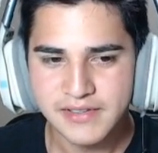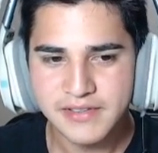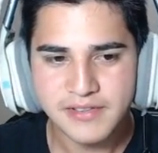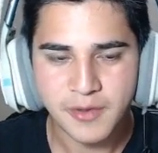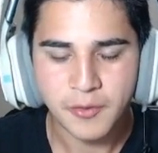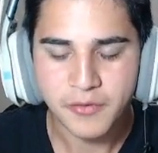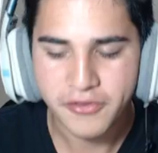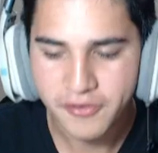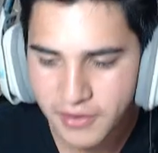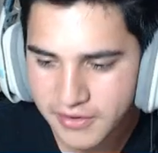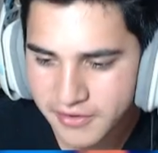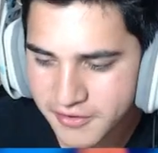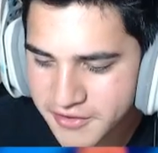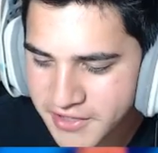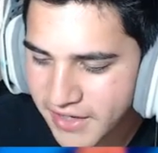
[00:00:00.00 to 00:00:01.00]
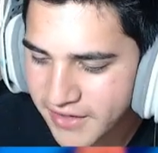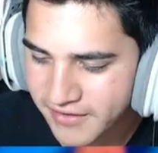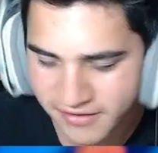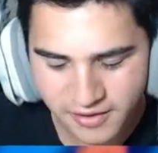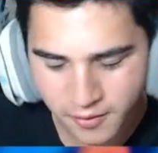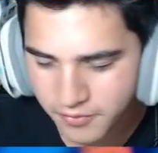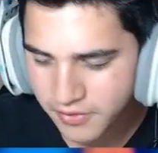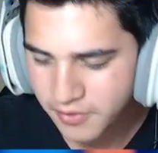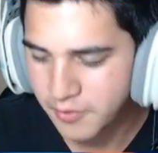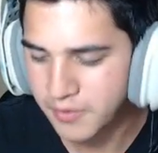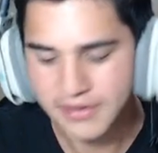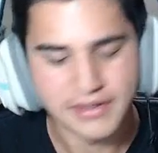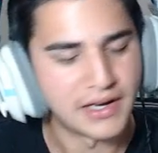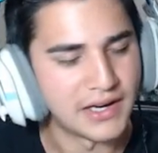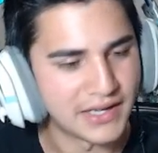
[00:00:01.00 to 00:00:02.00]
Don't surrender, Chaz. Don't do it.
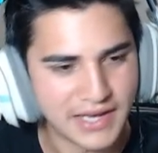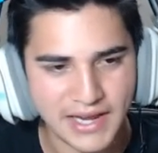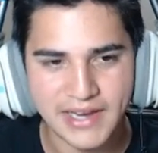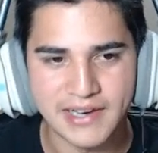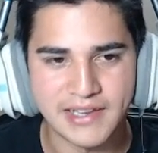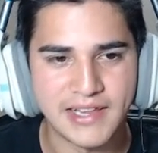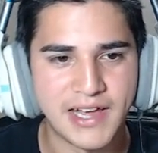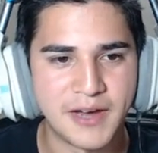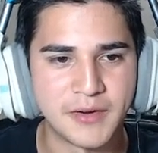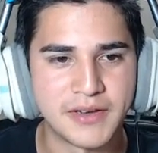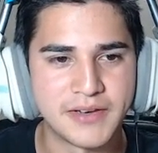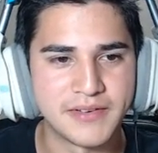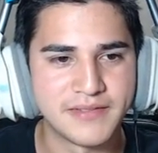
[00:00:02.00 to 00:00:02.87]
I can't allow it.